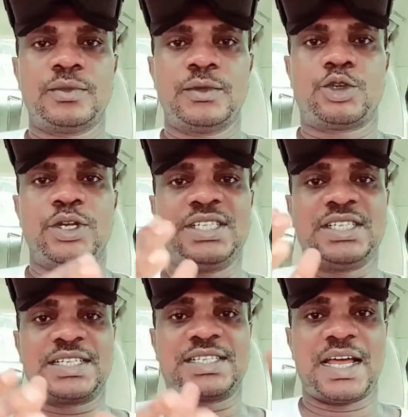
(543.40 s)
So this is
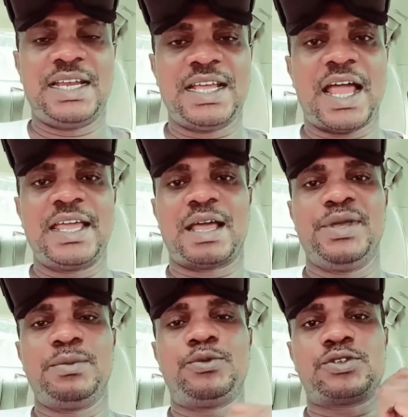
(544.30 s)
exactly how you can be
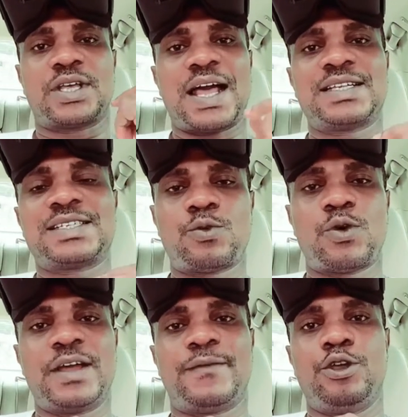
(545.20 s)
able to cast
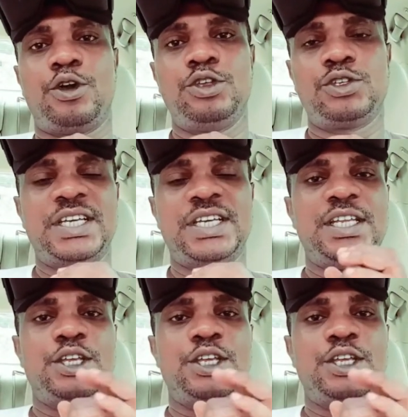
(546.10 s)
whatever you're using in